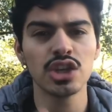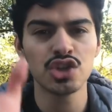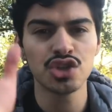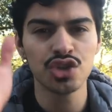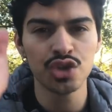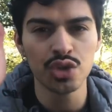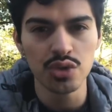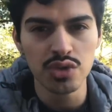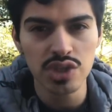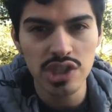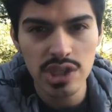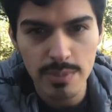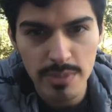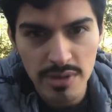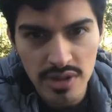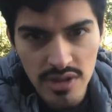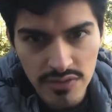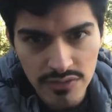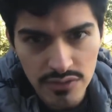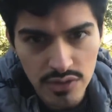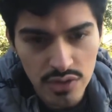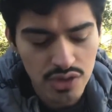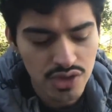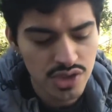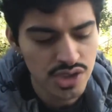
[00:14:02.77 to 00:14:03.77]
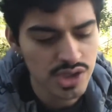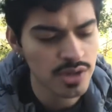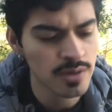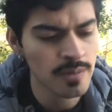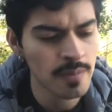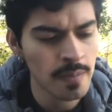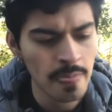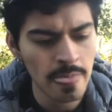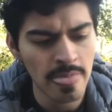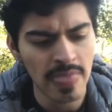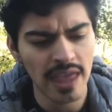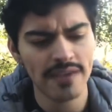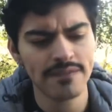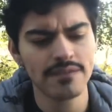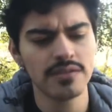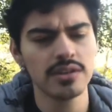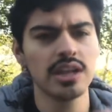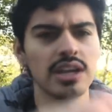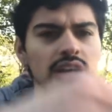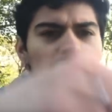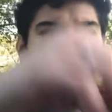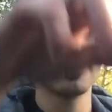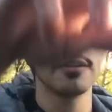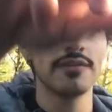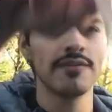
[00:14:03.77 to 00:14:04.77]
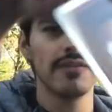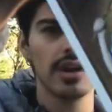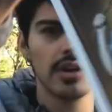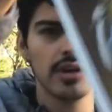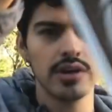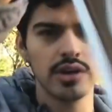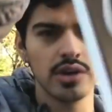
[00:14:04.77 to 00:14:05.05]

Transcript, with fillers: too deep in the future. I feel like they're very